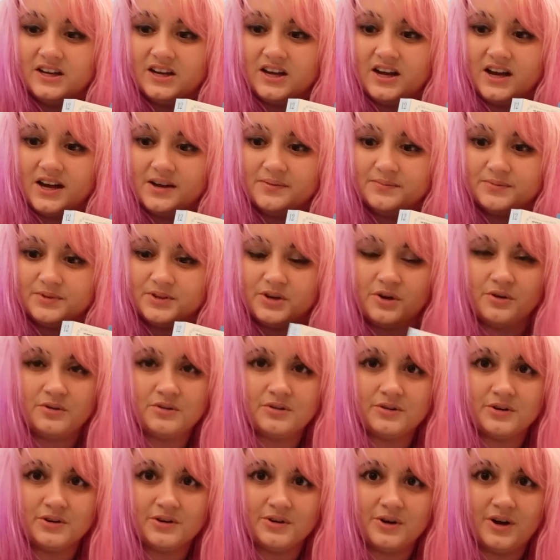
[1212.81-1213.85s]
um, go
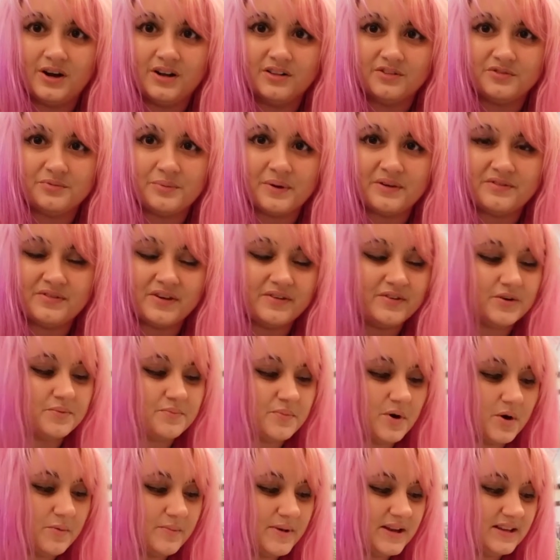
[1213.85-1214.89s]
through all of my favorite
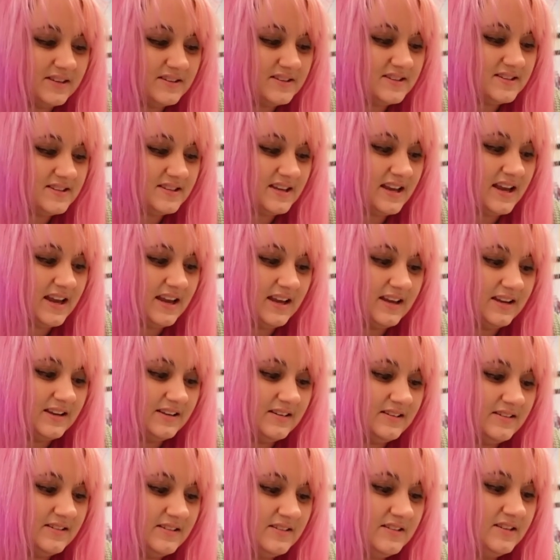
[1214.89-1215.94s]
moments
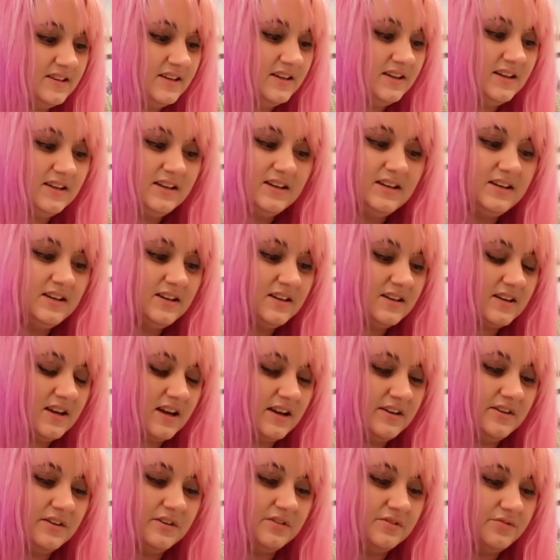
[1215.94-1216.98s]
and
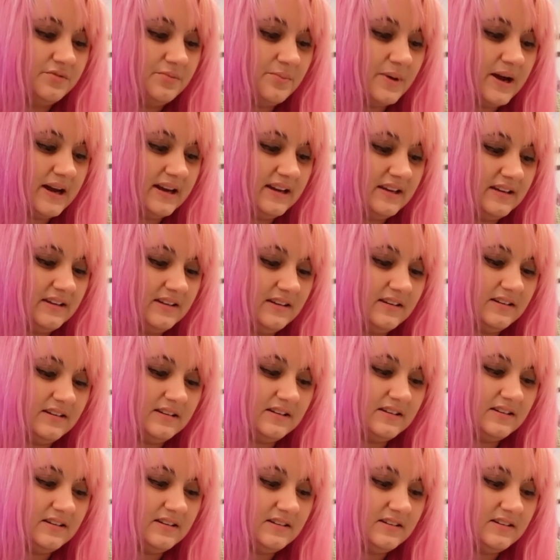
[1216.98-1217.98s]
kind of my